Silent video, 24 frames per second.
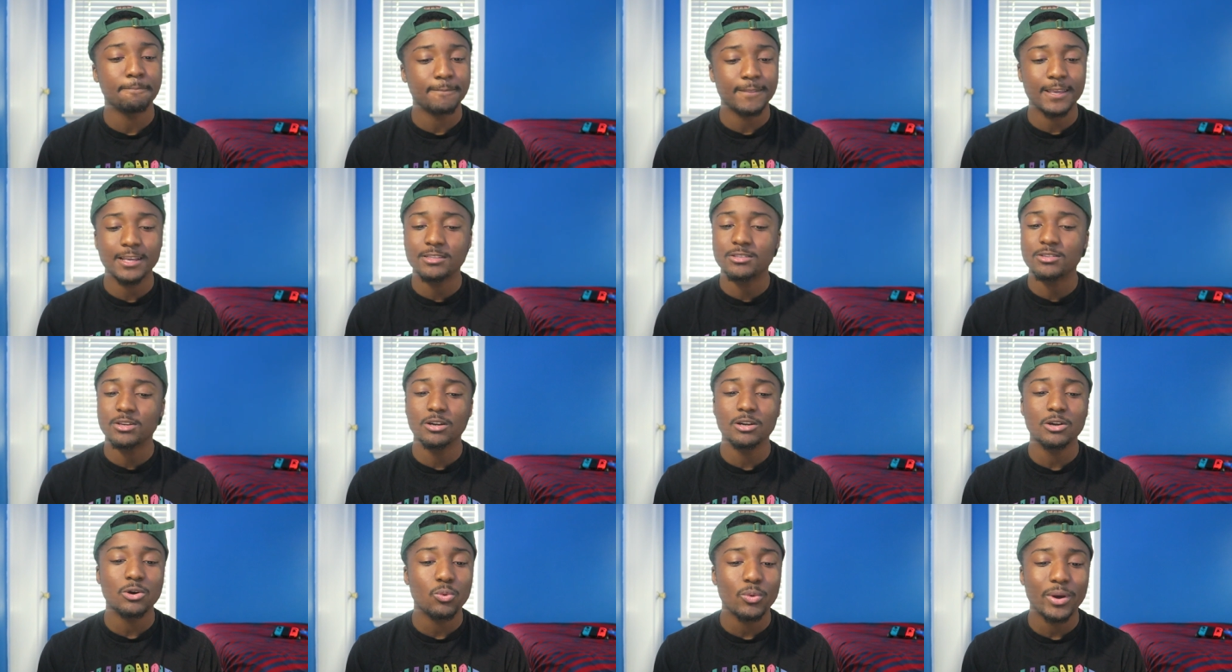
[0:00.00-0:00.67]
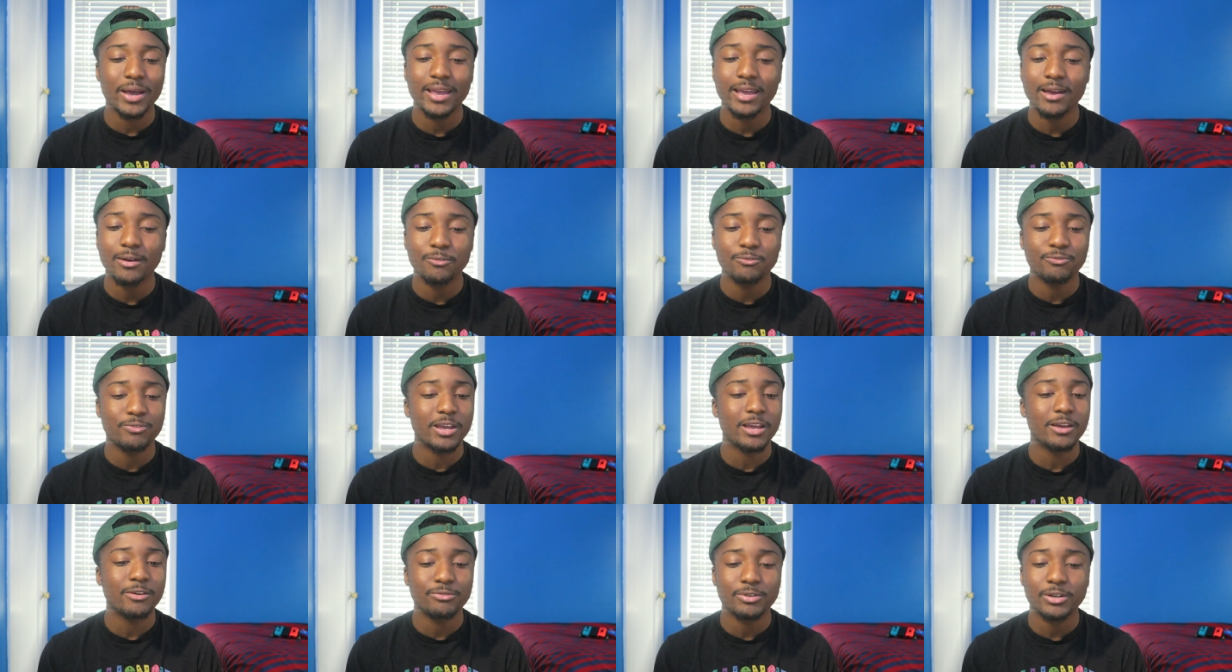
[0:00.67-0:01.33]
They took away a
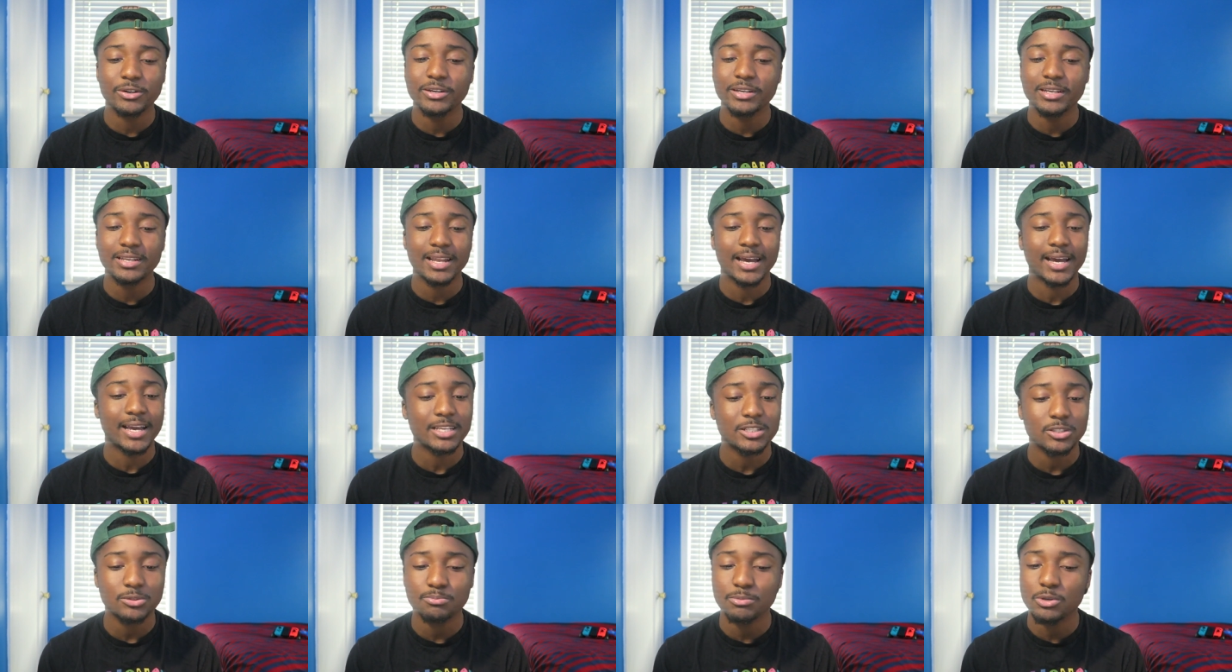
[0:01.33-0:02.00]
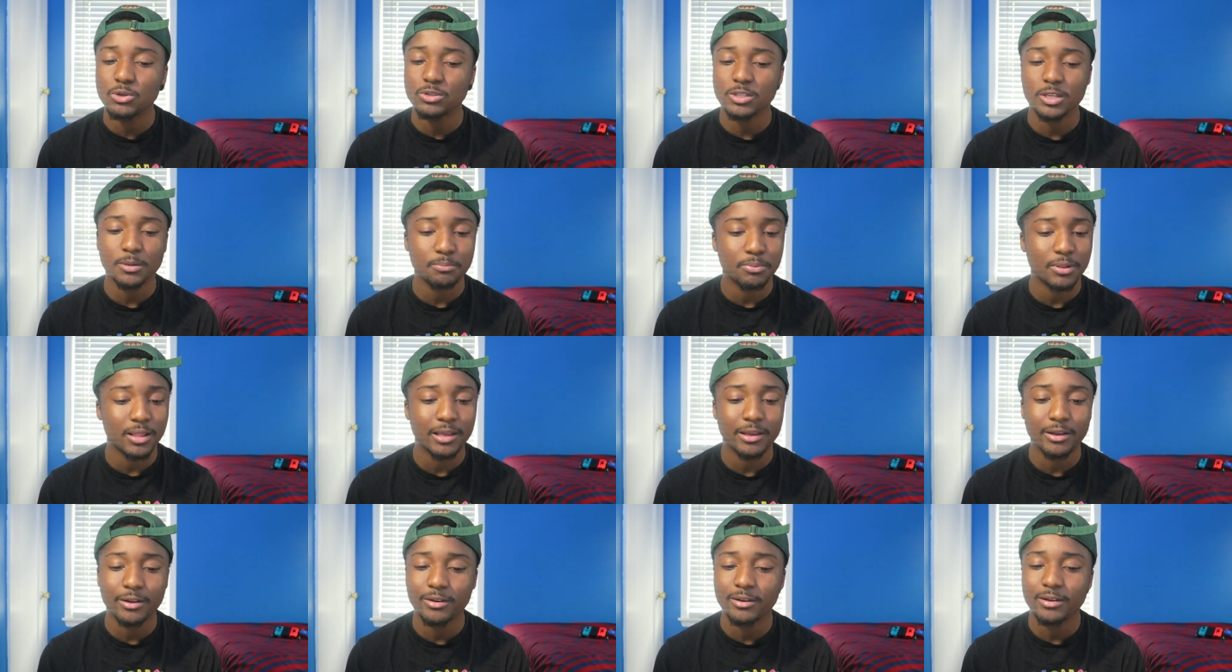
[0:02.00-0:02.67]
very, very nice music
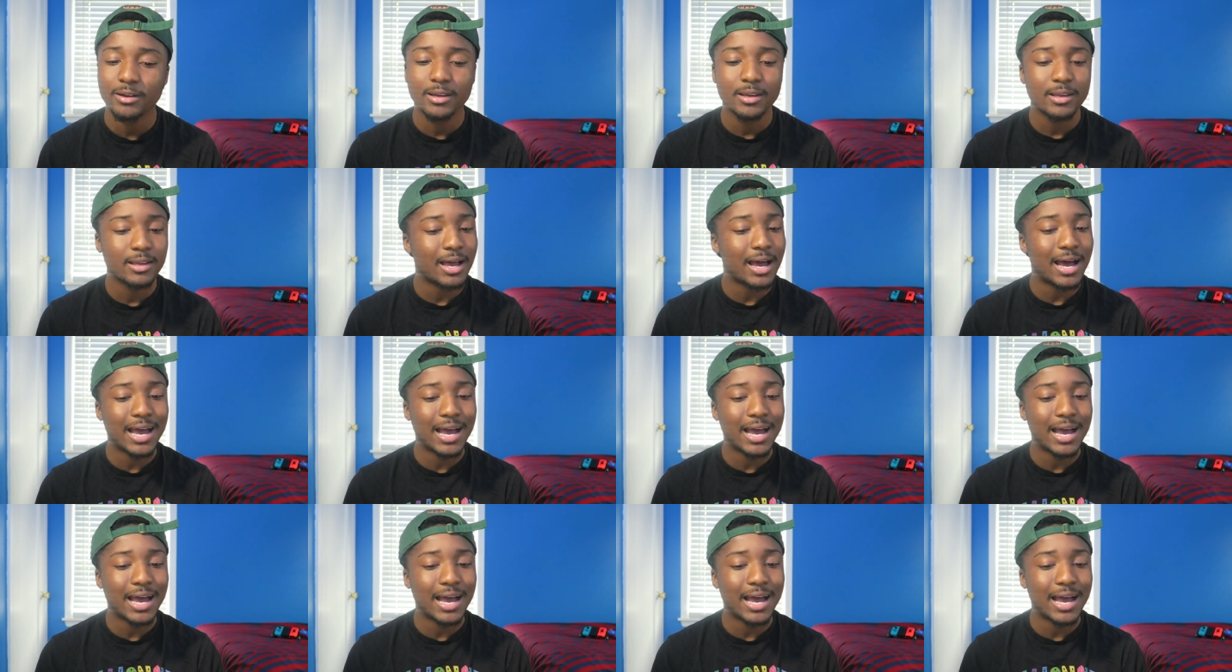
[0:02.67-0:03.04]
player.